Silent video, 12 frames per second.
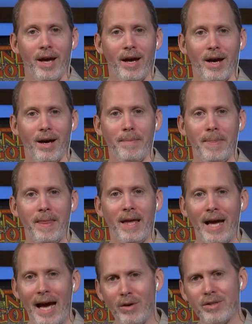
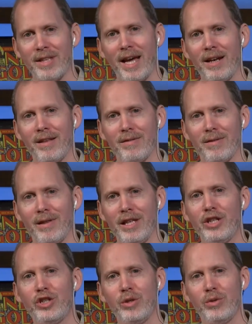How does that
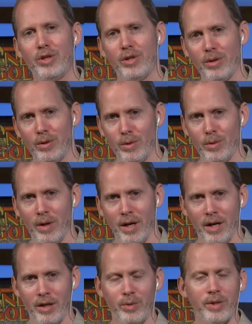lead you
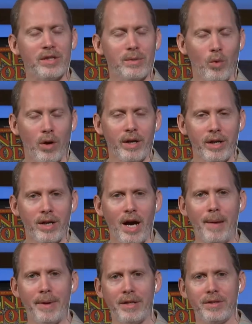to doing some work in
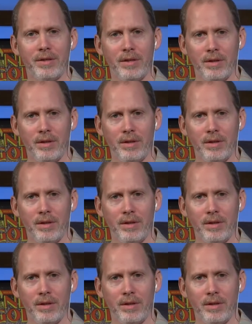comics?